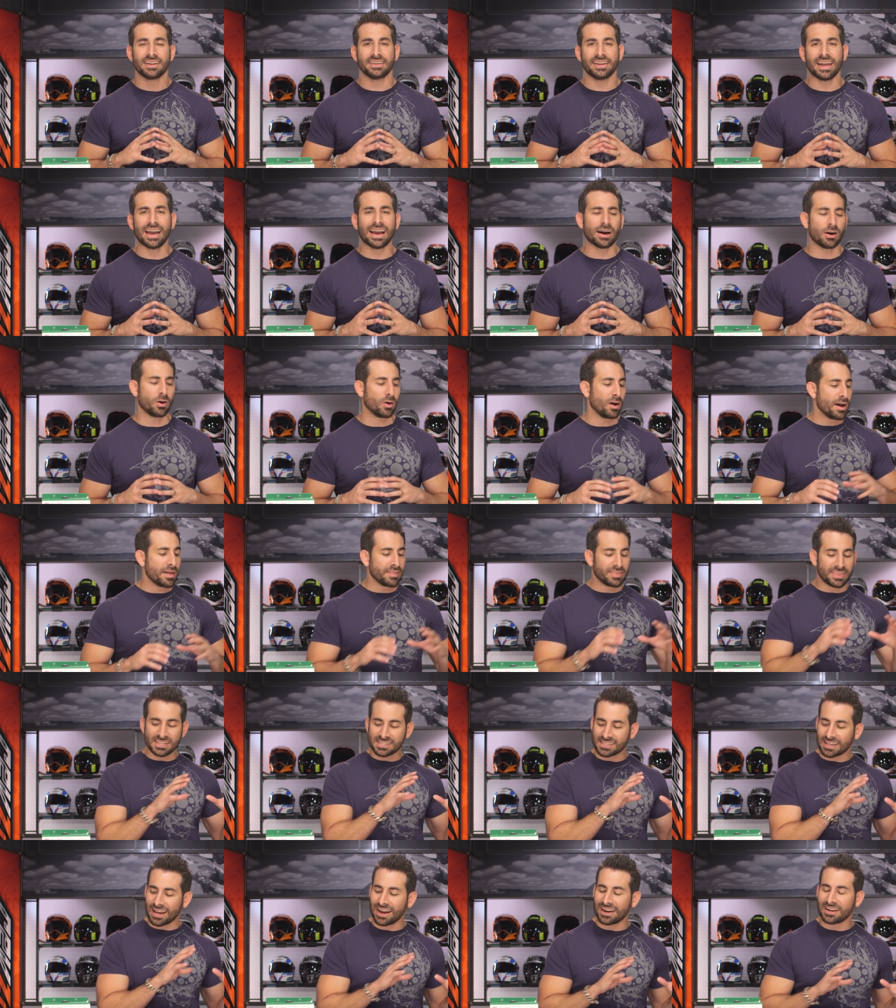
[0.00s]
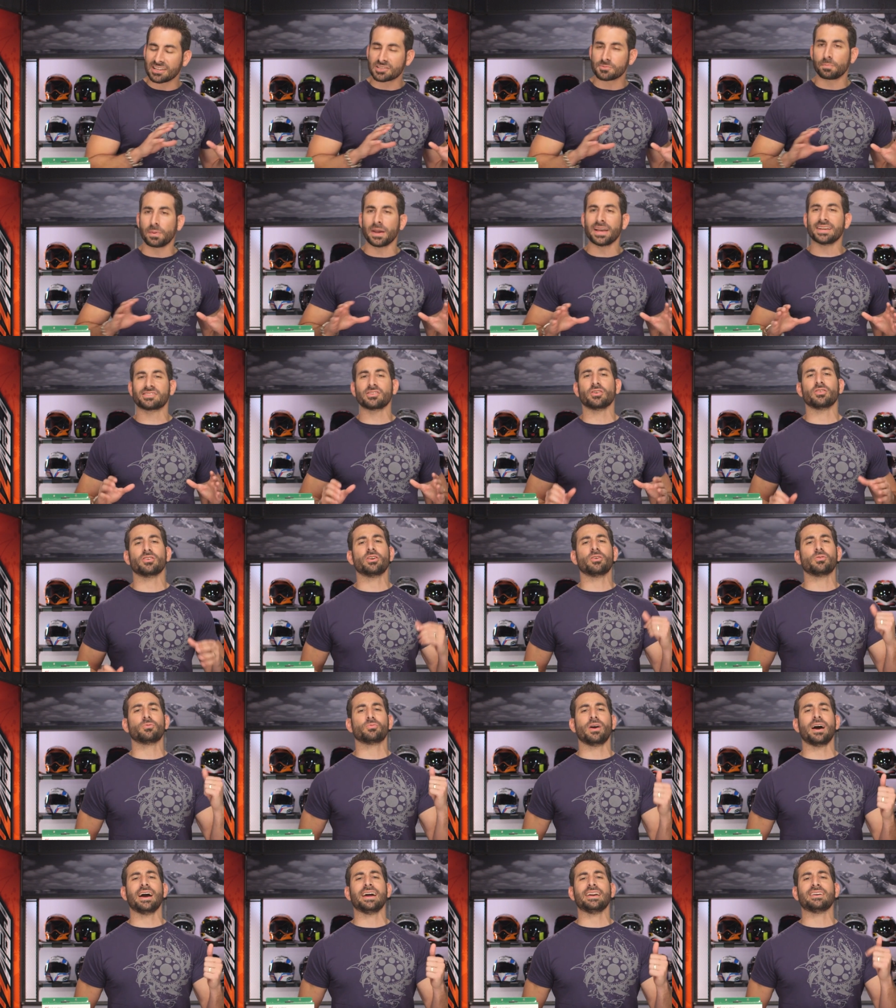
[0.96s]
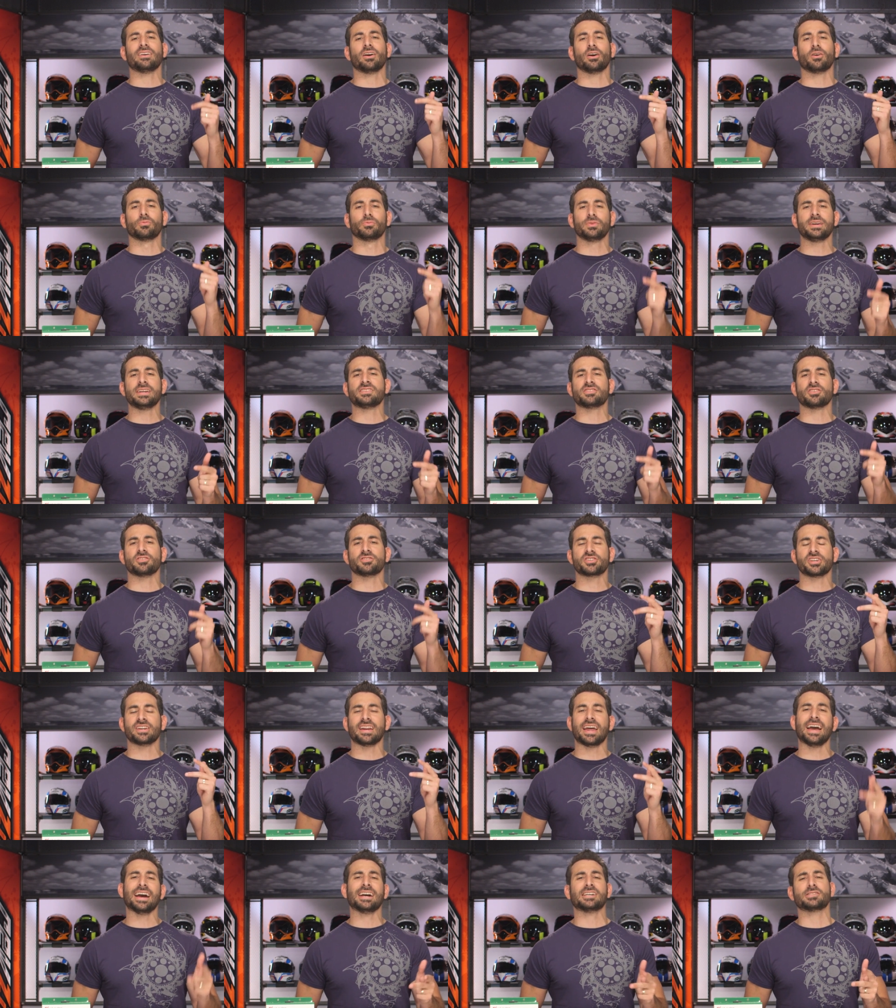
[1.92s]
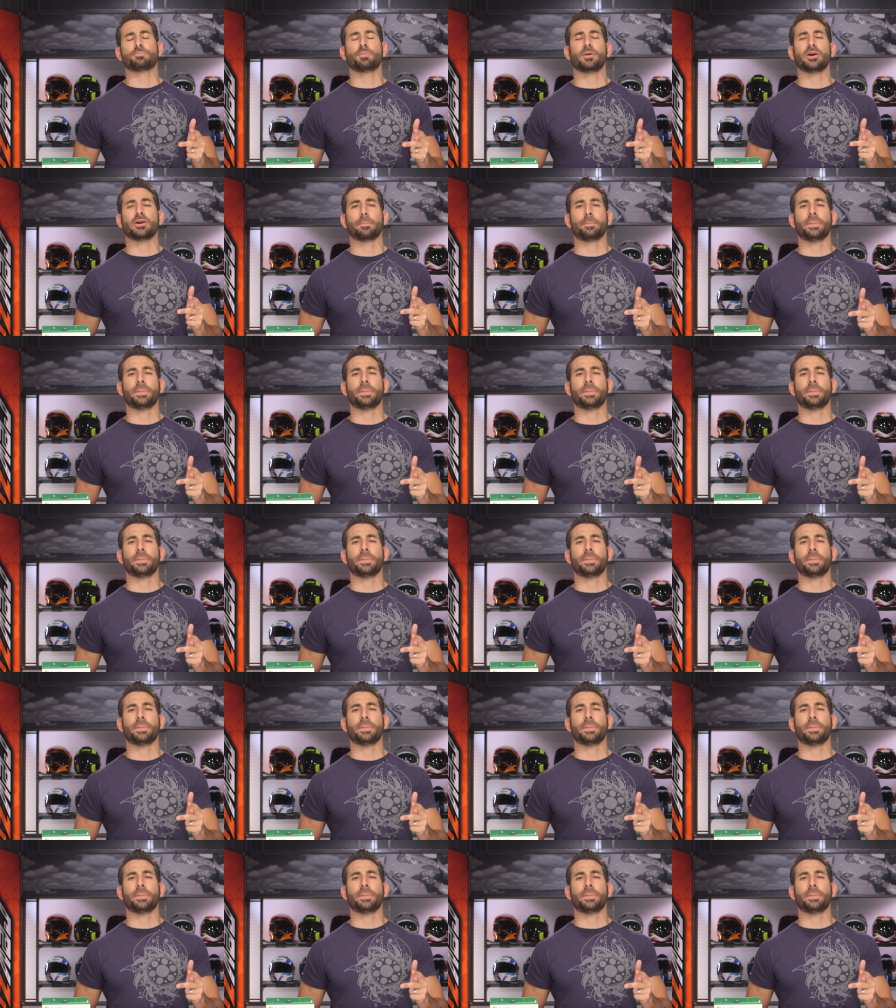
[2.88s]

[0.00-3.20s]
Now, this guide is based on our riding, our research, and expert